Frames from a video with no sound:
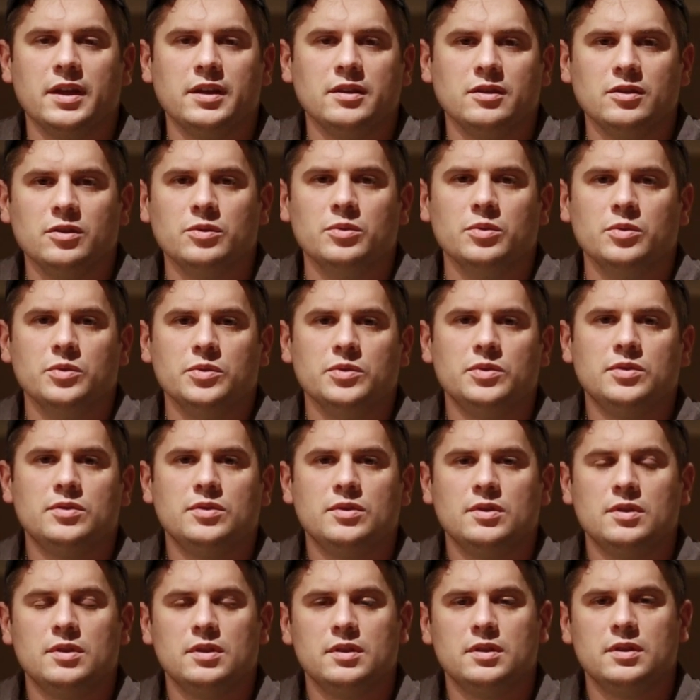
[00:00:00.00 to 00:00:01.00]
they
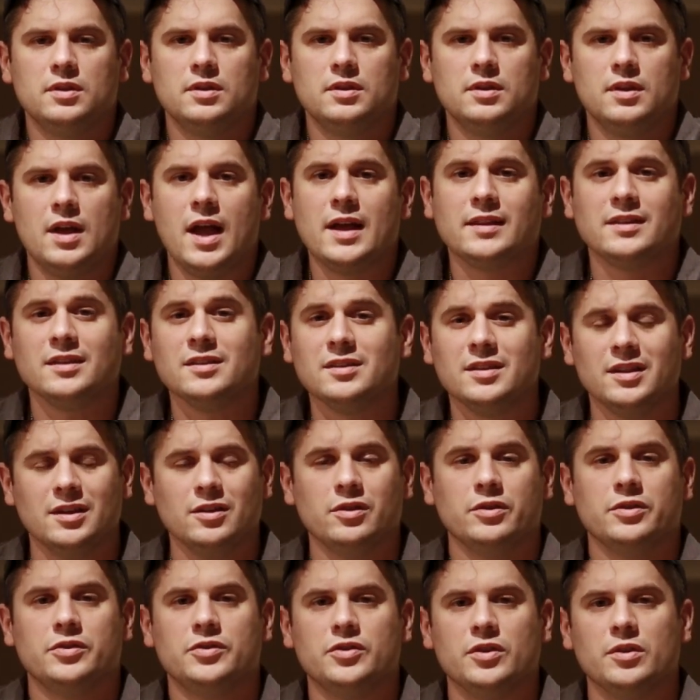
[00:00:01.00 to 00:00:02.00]
use at the
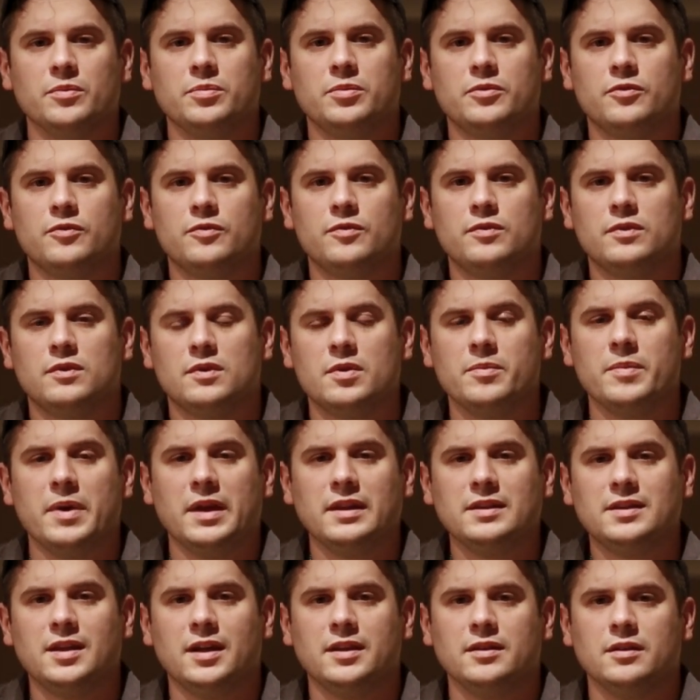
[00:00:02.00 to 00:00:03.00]
dealerships to
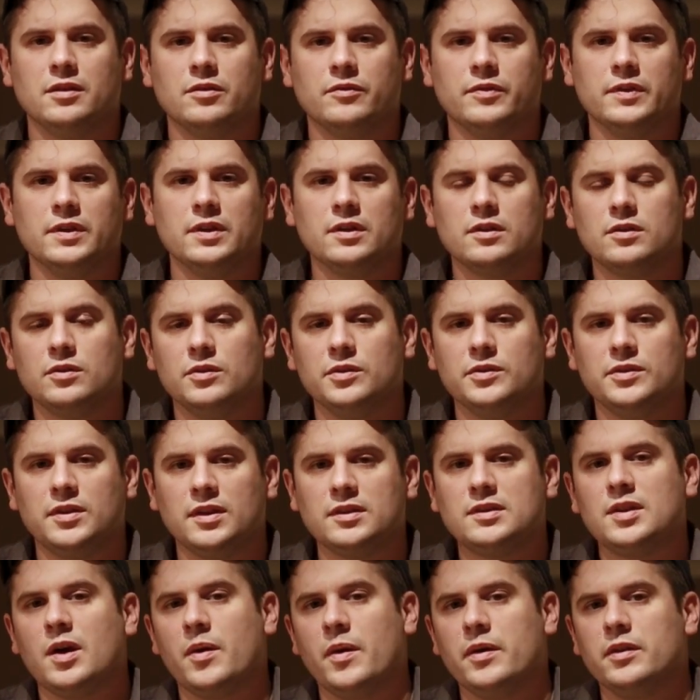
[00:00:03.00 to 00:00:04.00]
maintain their vehicles.
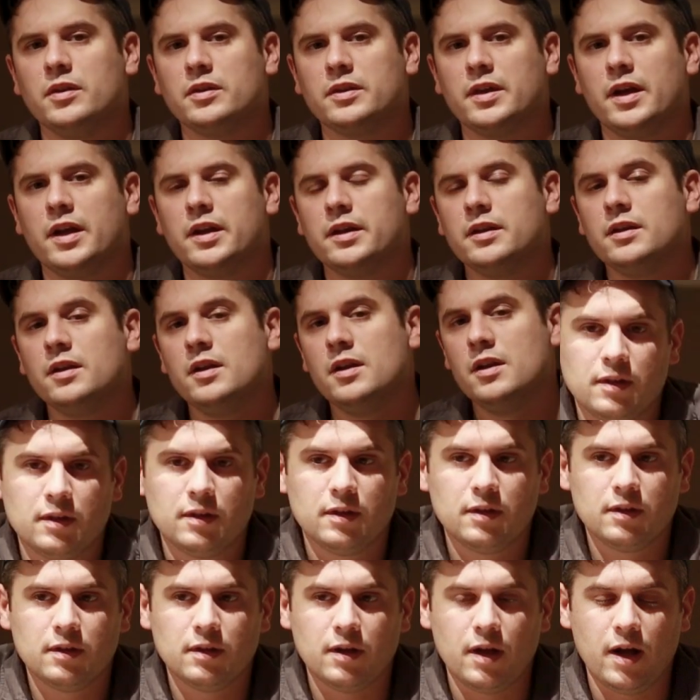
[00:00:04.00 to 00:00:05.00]
That's how I look at it.
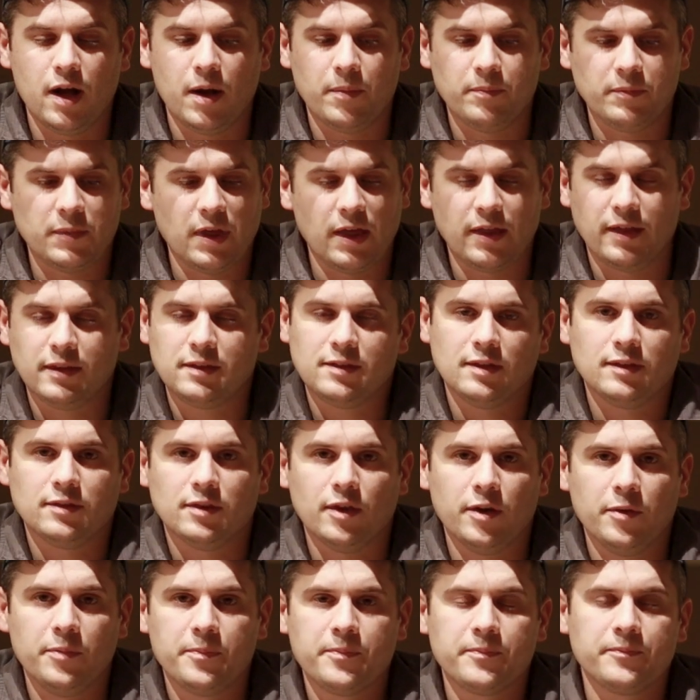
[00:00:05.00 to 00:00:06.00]
Yeah, that's it
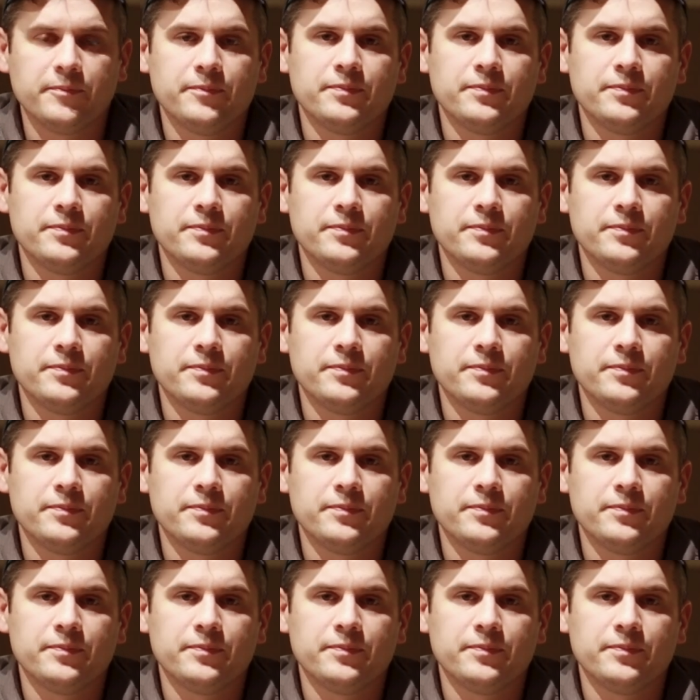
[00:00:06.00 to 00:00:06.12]
though.